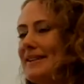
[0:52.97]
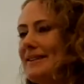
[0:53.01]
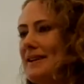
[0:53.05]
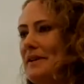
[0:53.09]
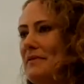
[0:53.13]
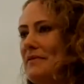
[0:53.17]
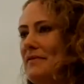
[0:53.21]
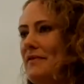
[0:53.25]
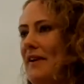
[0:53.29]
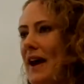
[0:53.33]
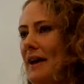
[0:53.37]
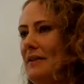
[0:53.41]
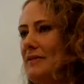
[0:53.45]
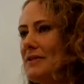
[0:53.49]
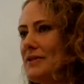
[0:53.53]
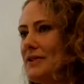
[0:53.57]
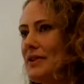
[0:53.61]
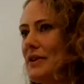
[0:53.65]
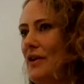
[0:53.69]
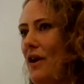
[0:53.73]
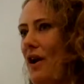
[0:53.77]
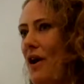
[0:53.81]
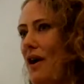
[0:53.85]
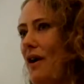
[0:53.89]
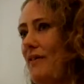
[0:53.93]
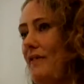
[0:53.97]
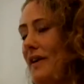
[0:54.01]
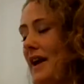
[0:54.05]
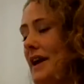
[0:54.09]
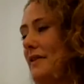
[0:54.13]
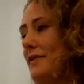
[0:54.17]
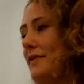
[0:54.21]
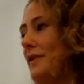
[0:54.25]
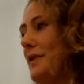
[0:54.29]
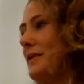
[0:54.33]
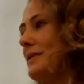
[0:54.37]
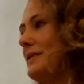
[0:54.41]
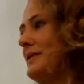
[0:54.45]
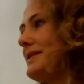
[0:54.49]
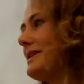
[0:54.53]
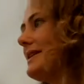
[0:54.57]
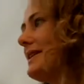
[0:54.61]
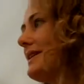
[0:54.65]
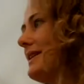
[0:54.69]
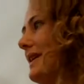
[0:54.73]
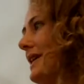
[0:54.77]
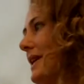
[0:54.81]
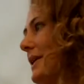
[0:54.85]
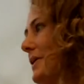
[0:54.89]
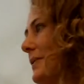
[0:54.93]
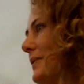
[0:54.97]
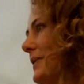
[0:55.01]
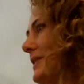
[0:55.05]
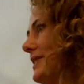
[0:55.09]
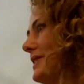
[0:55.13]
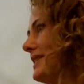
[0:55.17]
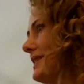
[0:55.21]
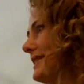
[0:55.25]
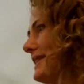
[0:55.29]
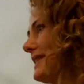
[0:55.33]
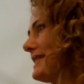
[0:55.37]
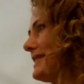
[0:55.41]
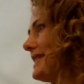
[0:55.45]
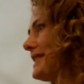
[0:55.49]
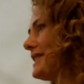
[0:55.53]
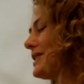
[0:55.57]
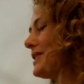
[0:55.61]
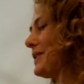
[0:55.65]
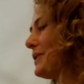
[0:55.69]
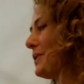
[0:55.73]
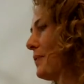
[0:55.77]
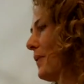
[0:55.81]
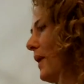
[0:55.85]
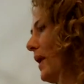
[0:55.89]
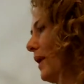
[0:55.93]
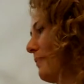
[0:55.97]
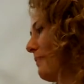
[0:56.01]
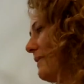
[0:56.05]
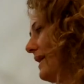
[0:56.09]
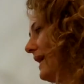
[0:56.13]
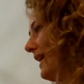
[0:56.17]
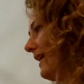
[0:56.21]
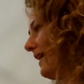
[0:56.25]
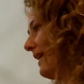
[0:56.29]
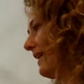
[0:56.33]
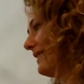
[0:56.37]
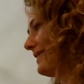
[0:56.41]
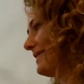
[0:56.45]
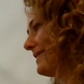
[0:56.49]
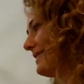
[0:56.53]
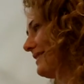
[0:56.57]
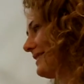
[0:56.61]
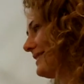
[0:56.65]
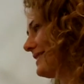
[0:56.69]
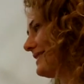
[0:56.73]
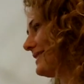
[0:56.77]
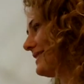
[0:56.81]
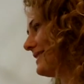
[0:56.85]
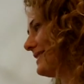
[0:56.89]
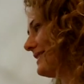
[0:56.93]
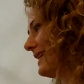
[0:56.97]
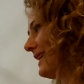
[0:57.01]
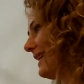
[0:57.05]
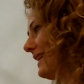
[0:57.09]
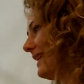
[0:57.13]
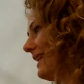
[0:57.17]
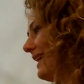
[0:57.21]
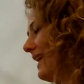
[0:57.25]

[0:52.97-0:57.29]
I'm founder of Eightfold, which is a digital wellbeing consultancy